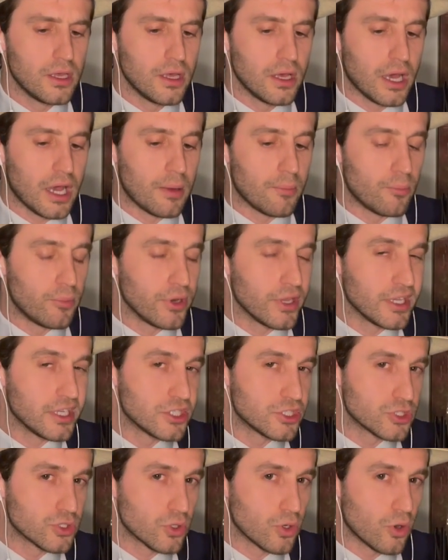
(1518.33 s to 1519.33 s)
I'm pretty
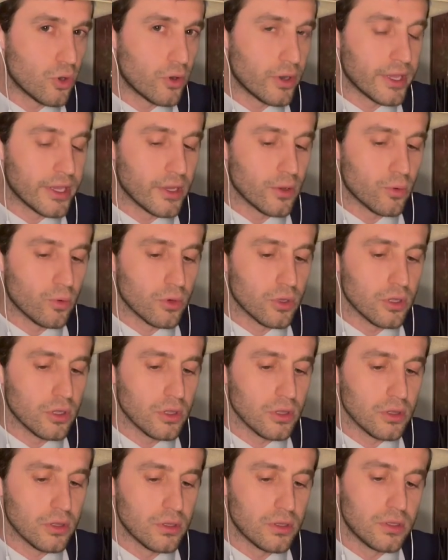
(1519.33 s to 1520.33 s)
sure it
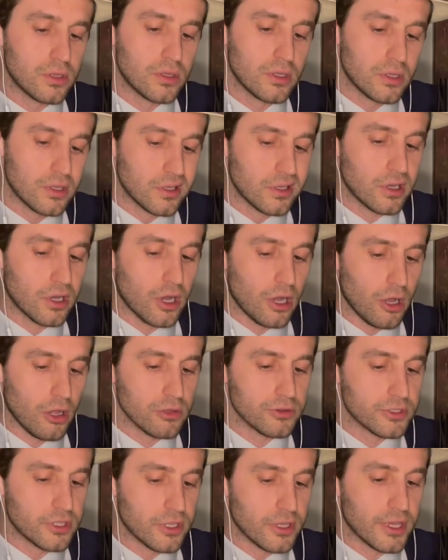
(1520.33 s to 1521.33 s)
will
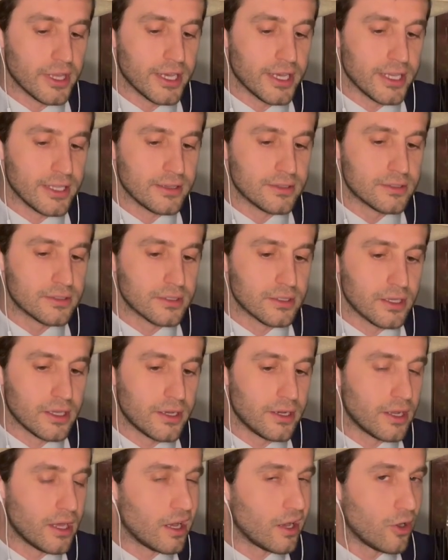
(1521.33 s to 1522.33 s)
alternate,
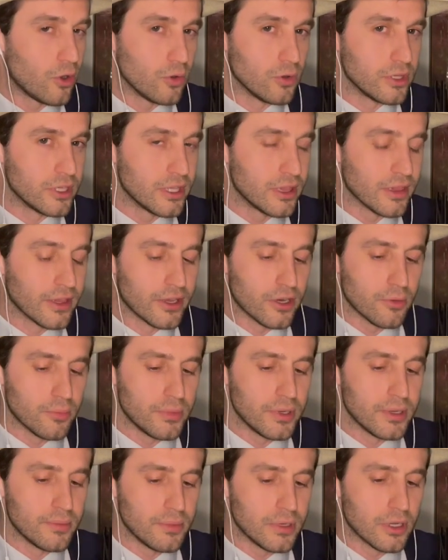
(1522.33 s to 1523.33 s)
and not only a little
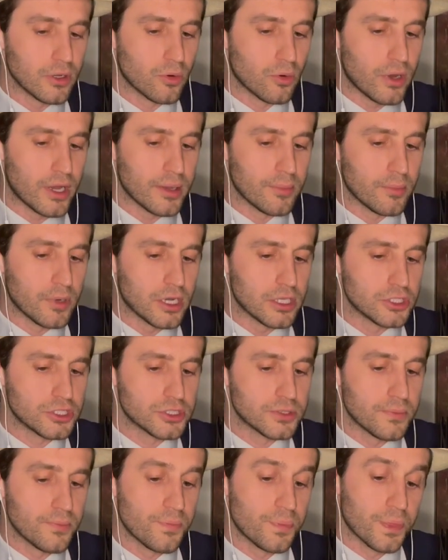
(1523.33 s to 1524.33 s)
bit but quite much.
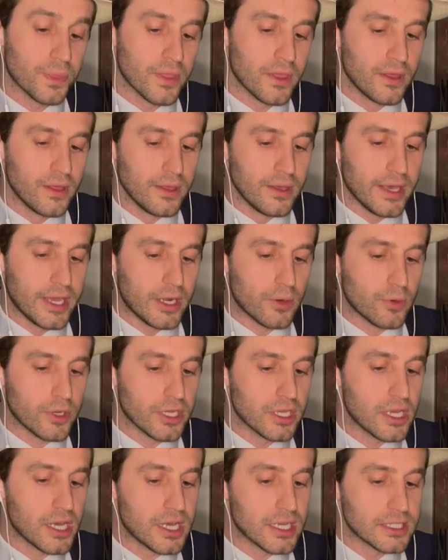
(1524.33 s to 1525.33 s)
Anyway
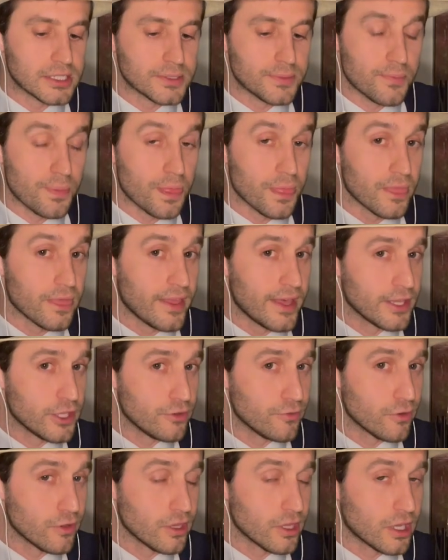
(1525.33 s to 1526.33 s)
guys, thank you
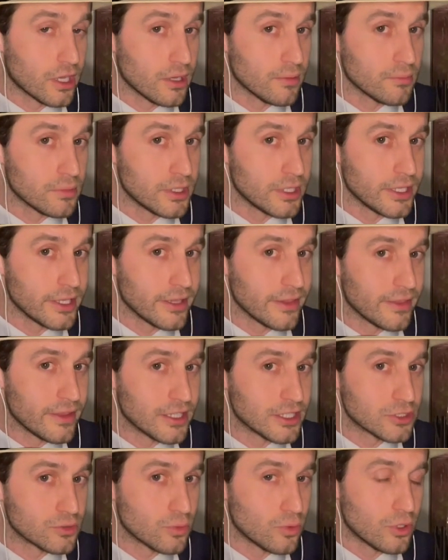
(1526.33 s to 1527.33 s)
for the company.
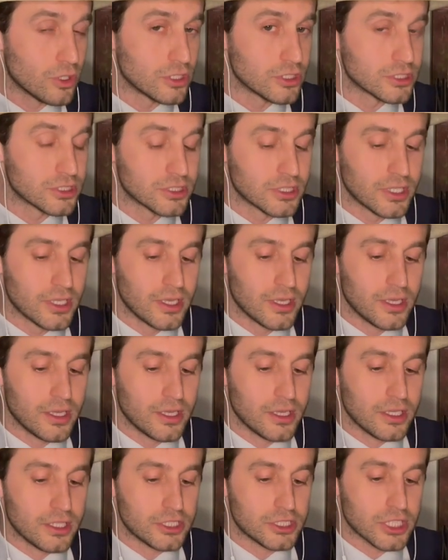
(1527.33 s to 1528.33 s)
This was
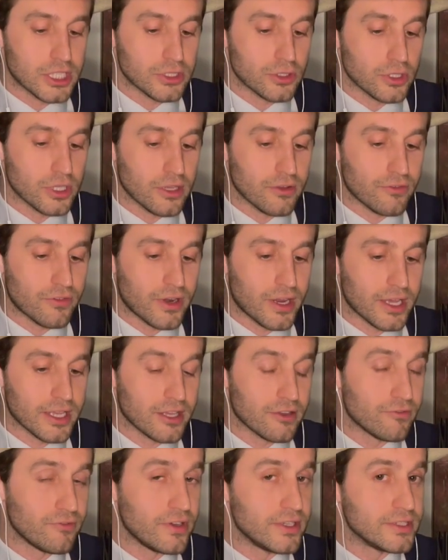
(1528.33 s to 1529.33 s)
Chateau
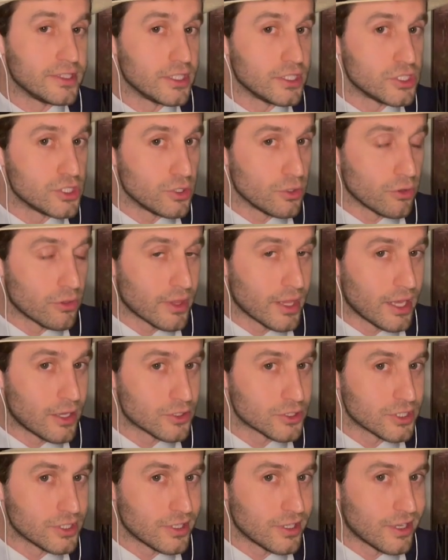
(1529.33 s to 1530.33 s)
Kefraya Vintage
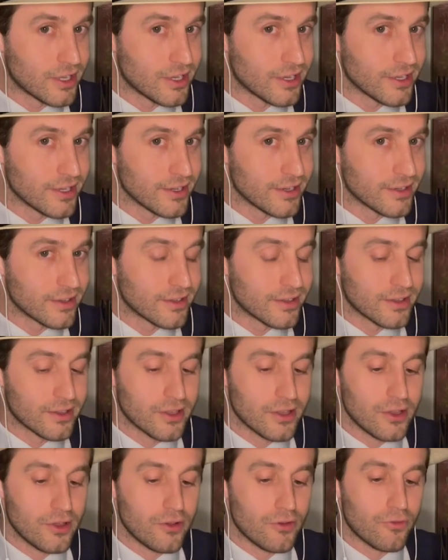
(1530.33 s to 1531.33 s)
2009
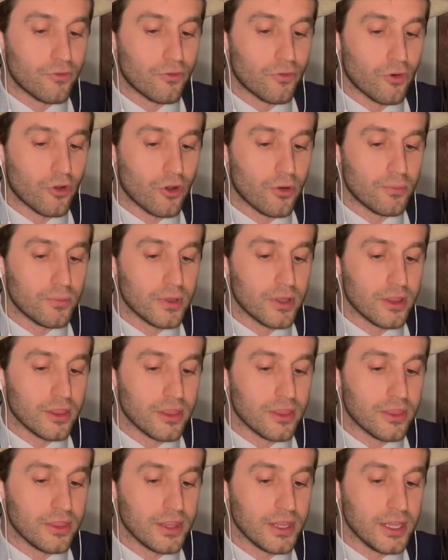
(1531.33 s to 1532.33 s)
from
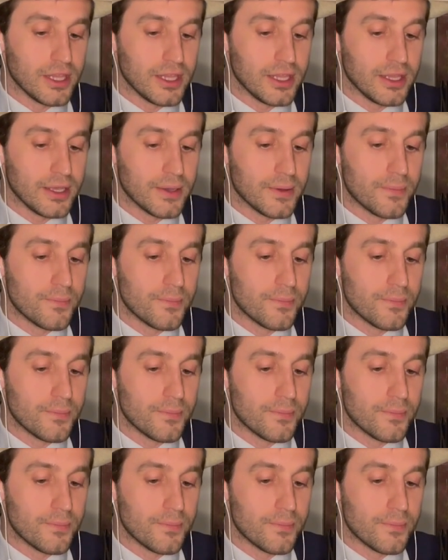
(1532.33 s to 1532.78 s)
the